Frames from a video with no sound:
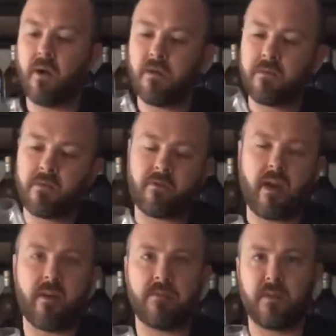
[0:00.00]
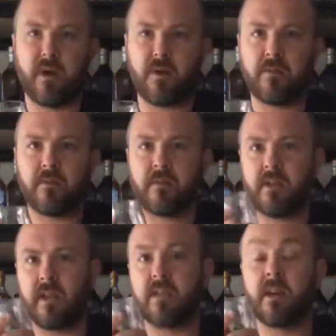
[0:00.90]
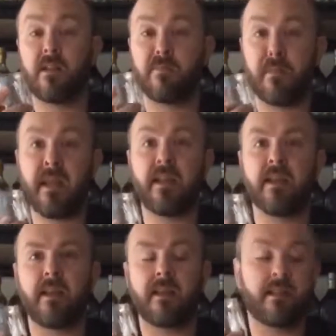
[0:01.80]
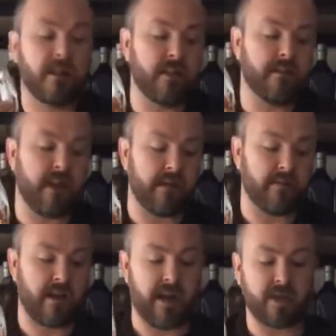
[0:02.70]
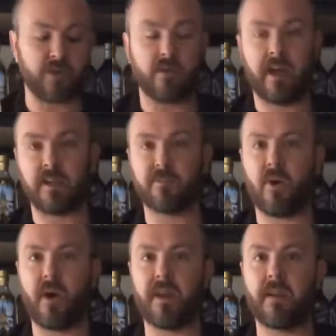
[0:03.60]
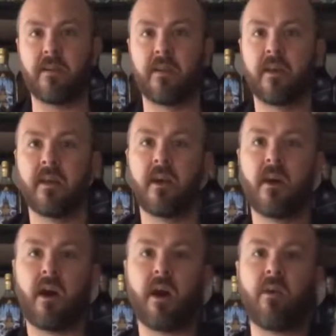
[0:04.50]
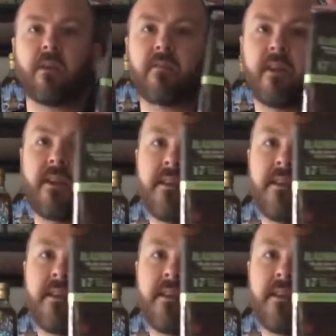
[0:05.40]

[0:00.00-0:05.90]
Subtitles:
Straight off the nose, you can tell immediately that this has actual age behind it. I always say,